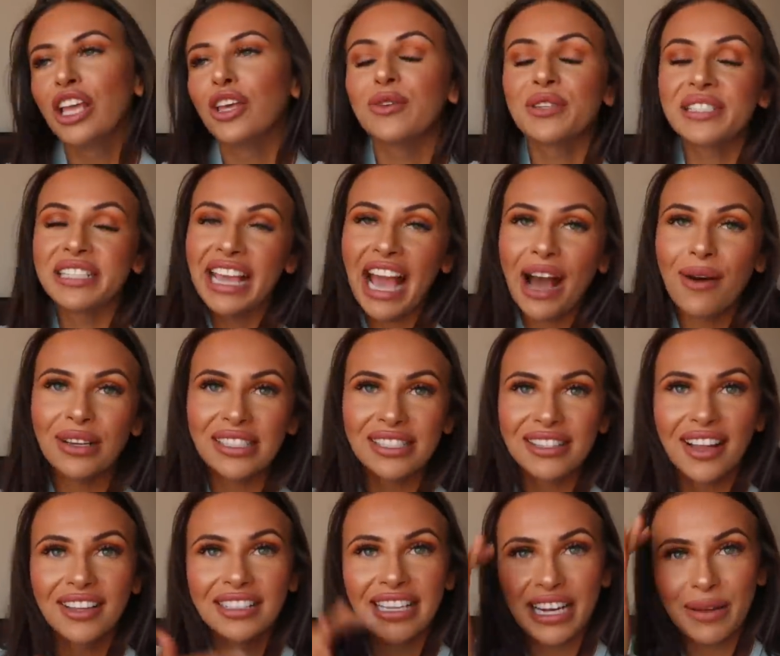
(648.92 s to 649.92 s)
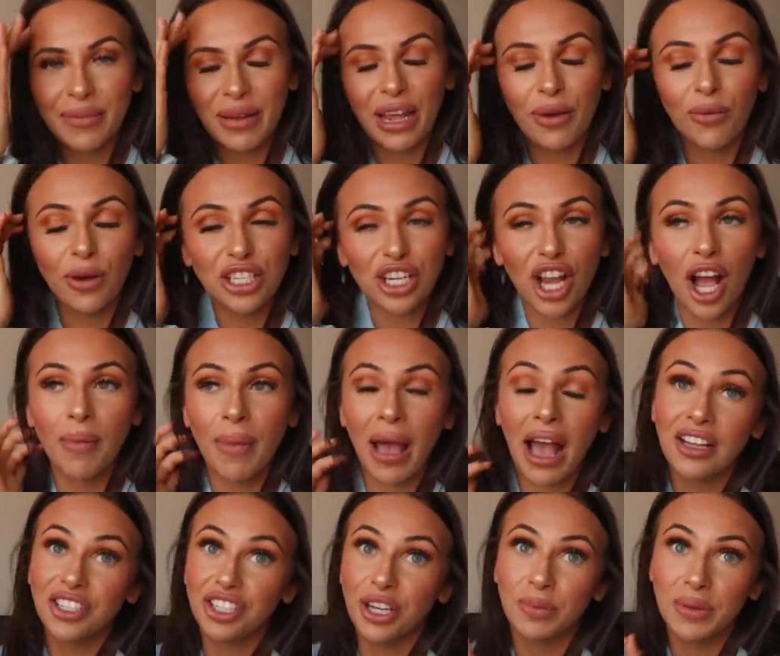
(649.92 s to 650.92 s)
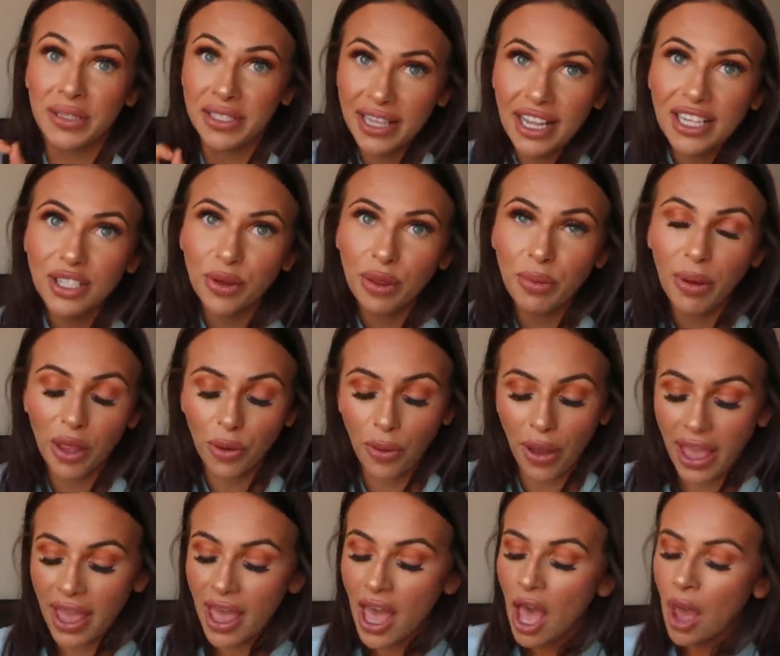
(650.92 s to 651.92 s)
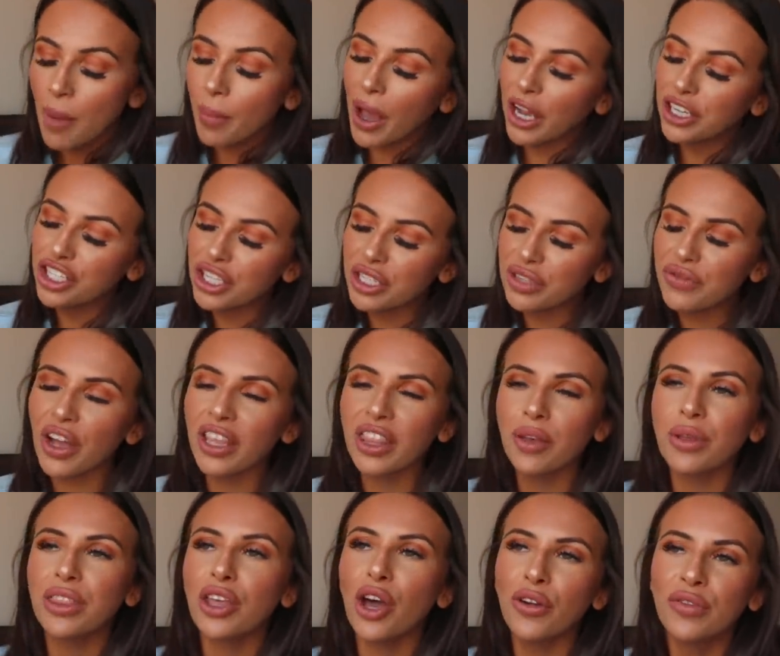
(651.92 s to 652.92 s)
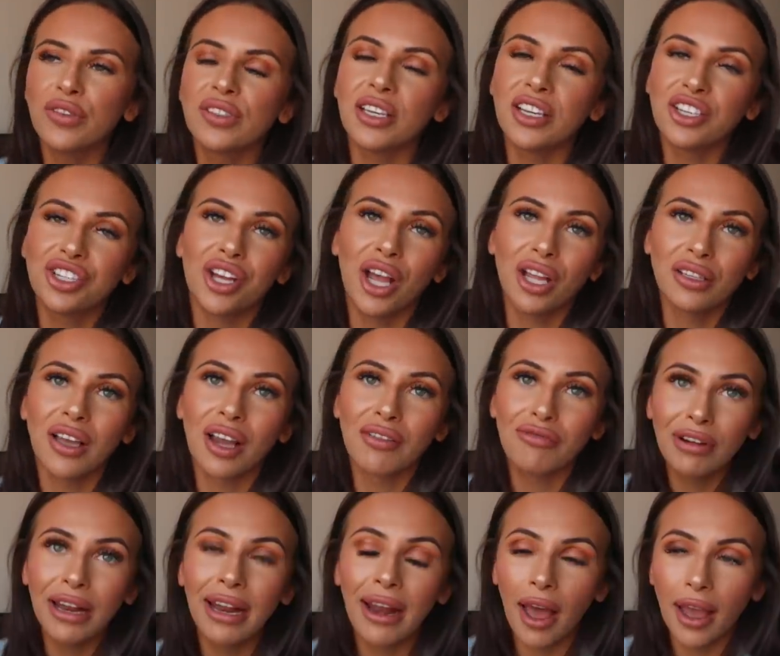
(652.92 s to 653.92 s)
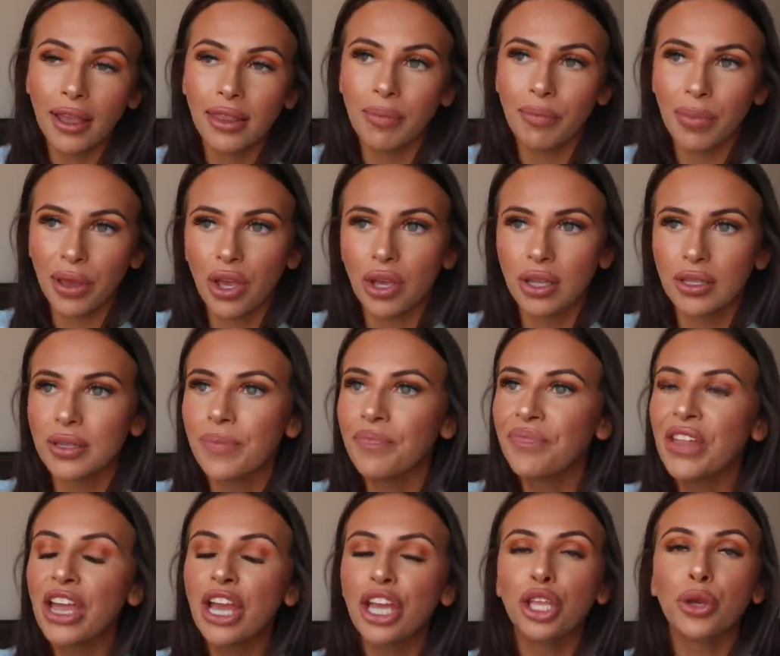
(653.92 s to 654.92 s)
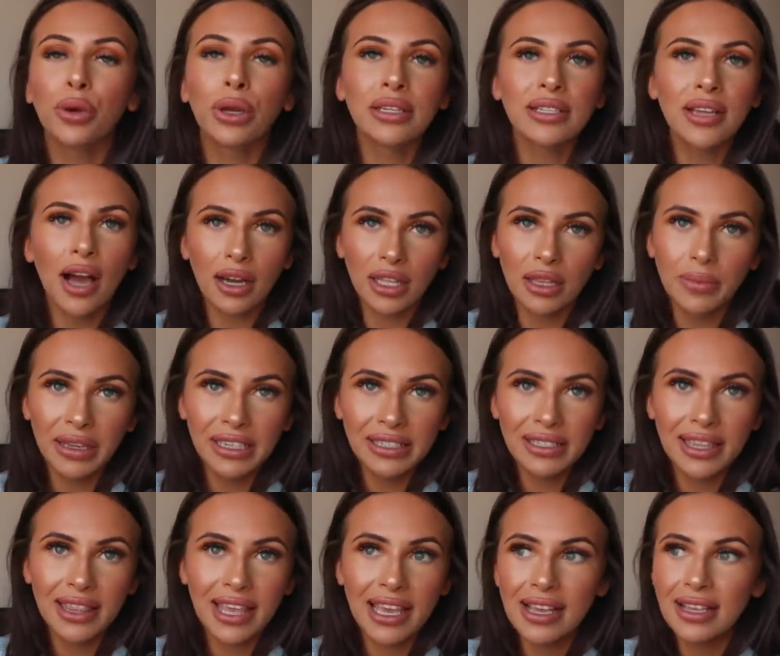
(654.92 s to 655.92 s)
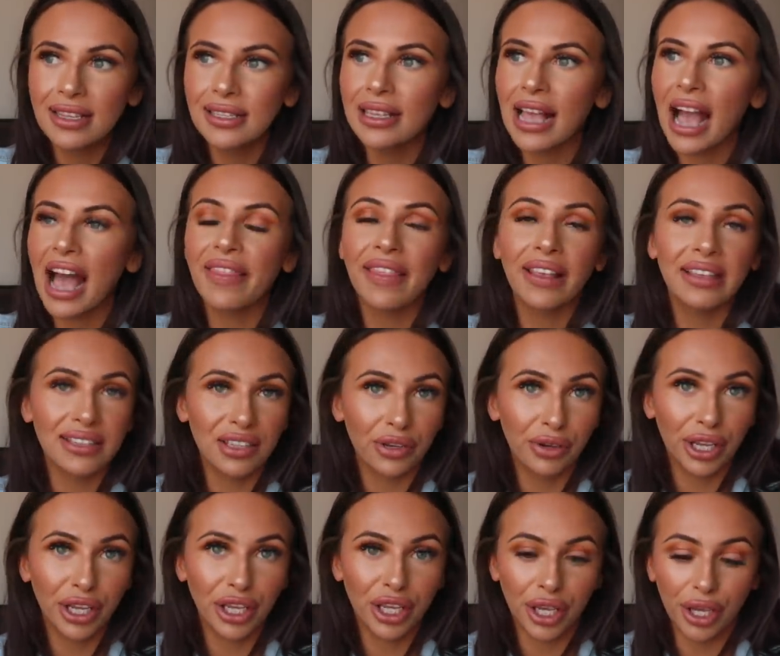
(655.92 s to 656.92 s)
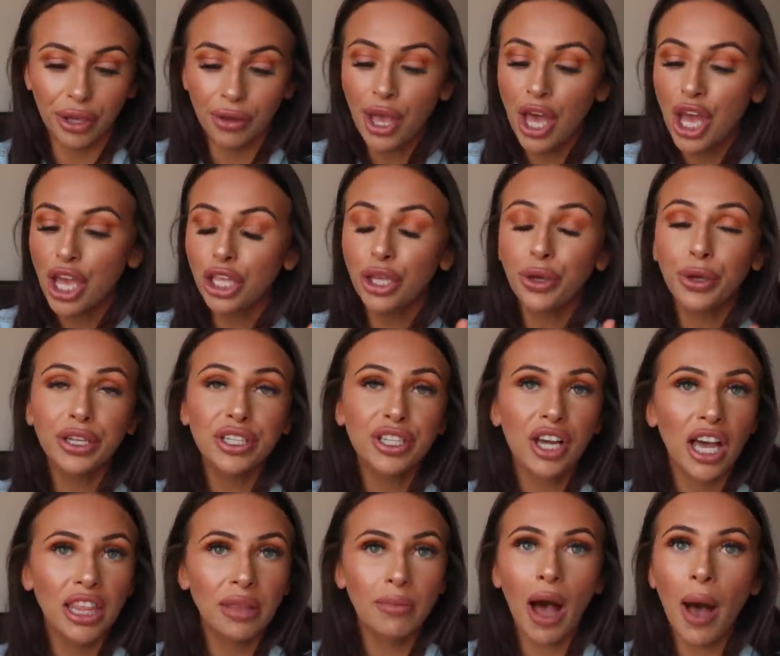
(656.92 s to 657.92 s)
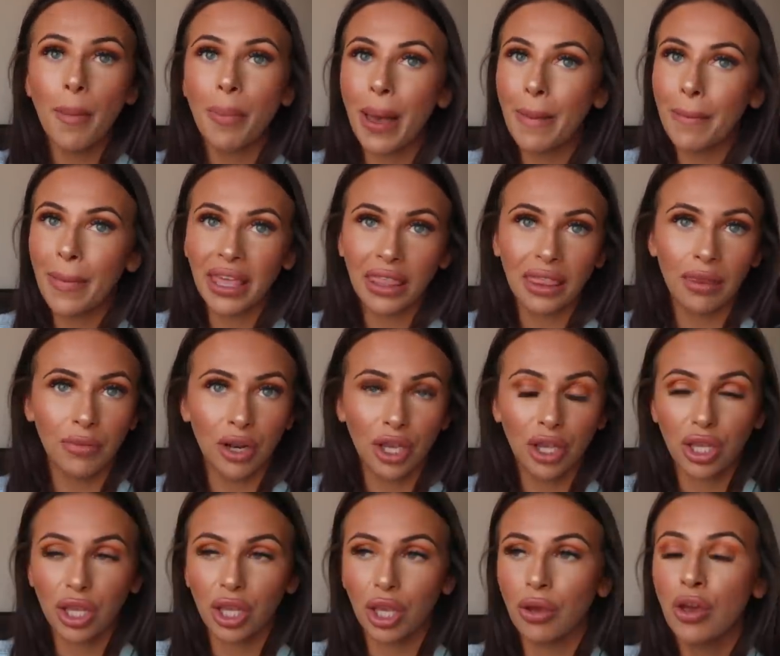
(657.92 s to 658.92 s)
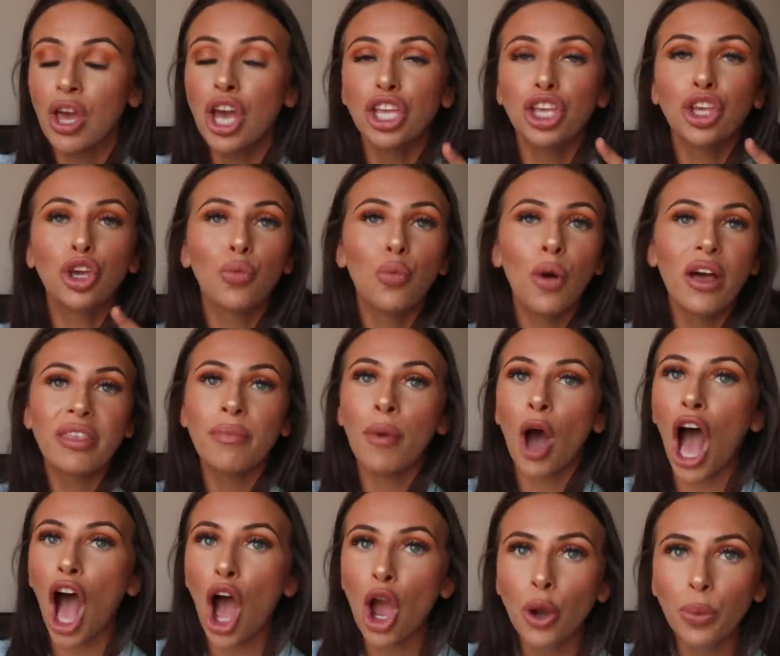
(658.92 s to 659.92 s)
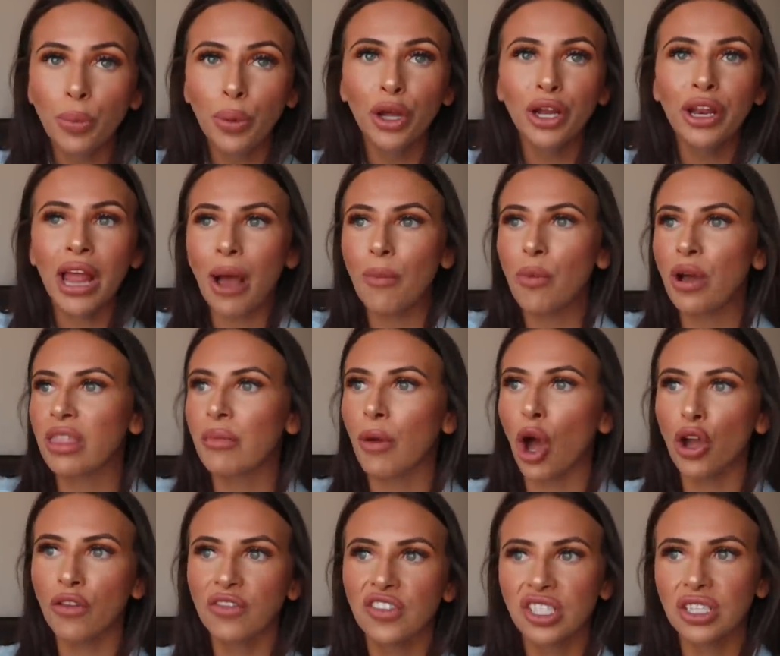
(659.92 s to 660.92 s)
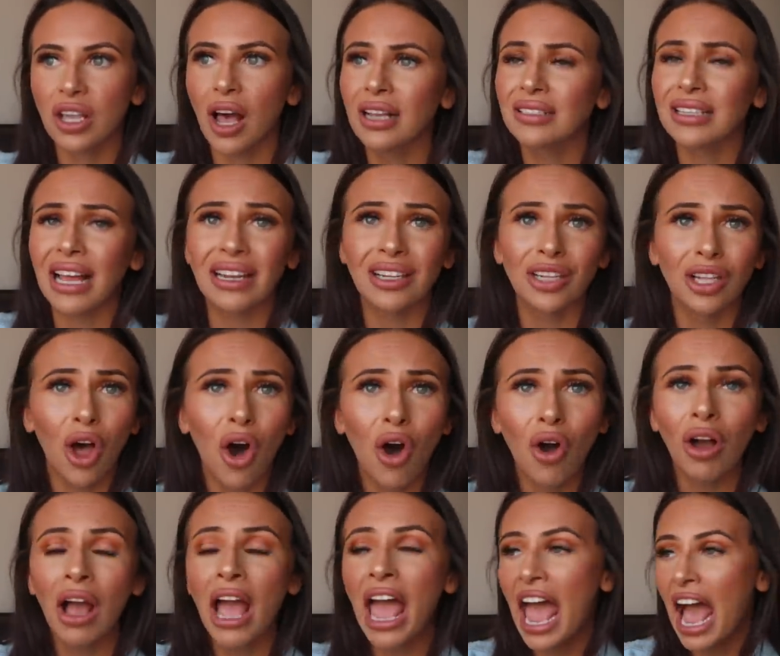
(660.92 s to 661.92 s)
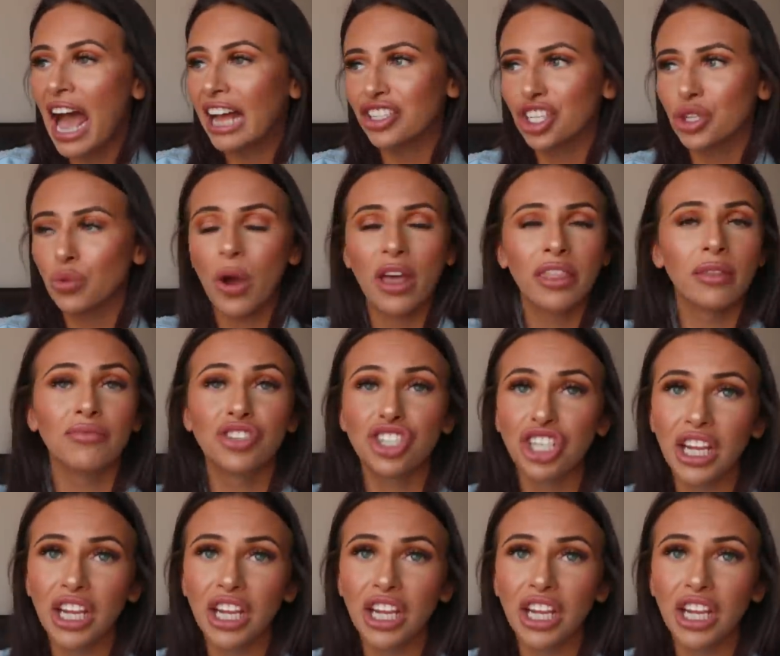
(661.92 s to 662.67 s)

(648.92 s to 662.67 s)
you'll see how I styled it in a minute, which I'm actually obsessed with, by the way, but I just find that with oversized shirts, I really like them because you can tuck them into things and they still look cute. You can tie them up and make them look cute. You can wear them open and wear them oversized and long and just wear them